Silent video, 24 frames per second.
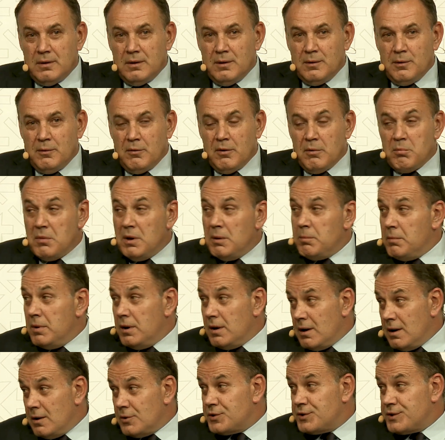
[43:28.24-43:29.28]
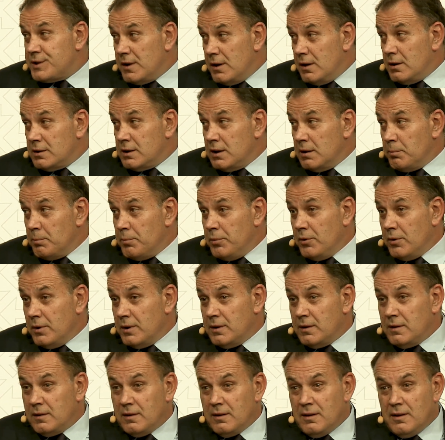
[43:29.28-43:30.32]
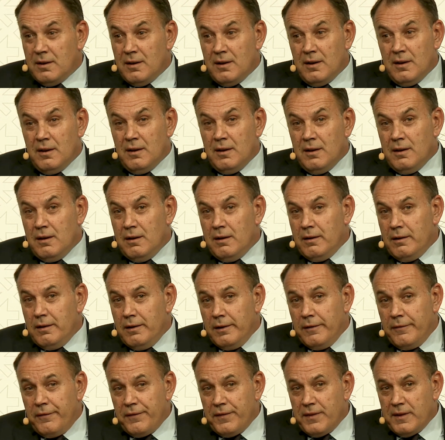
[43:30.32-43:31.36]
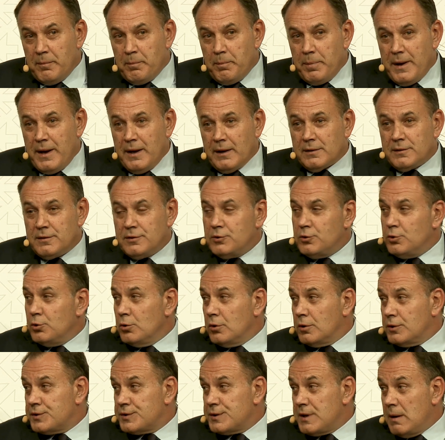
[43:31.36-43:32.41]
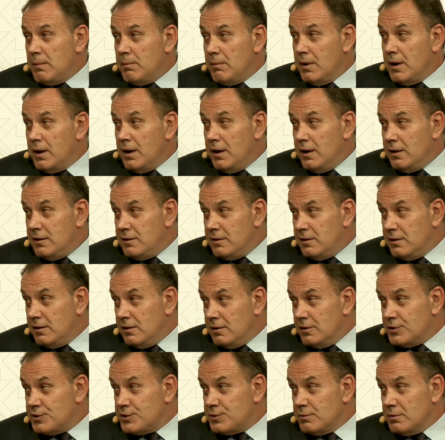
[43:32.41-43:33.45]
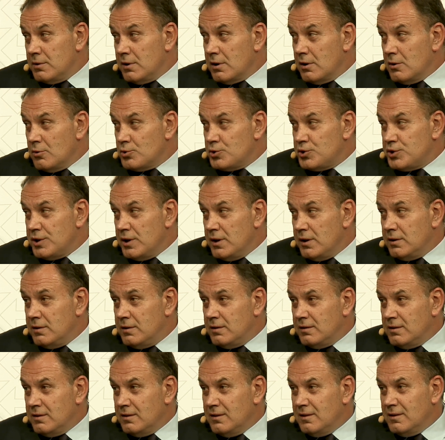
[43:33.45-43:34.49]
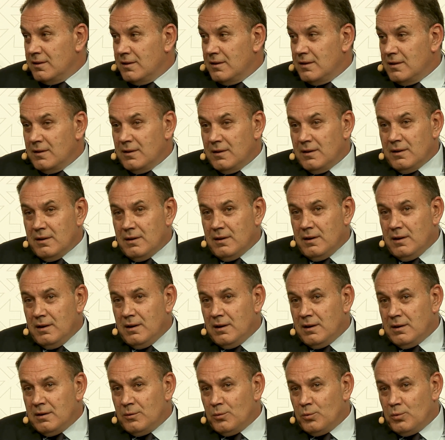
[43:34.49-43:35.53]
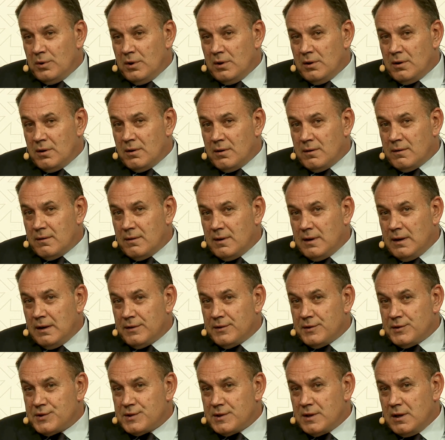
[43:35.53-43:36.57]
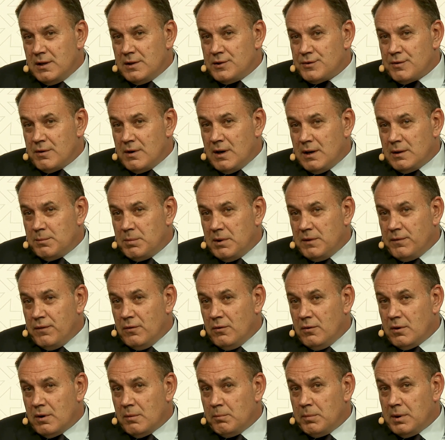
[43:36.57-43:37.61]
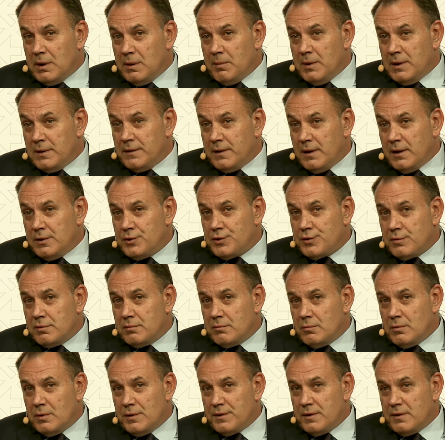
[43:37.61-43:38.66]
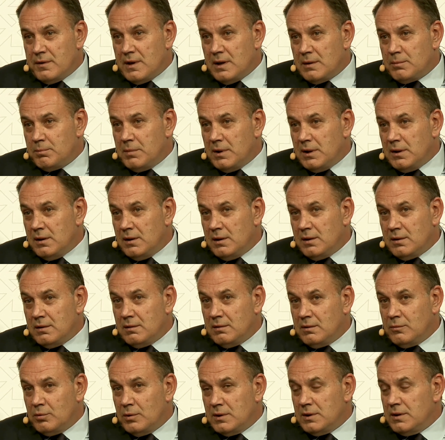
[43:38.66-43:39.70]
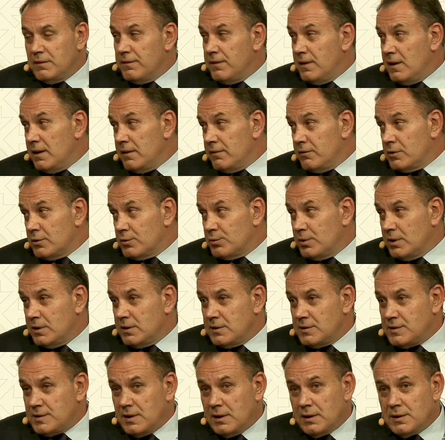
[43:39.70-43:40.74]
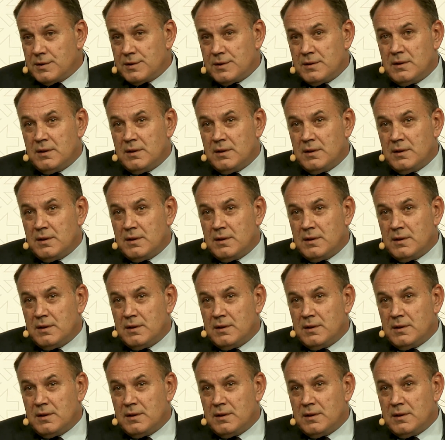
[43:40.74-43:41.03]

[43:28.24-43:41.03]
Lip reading: remember our starting point. If the Pact took some 80 years to negotiate, and we are at the stage right before implementation, whether that be in 25 or 26,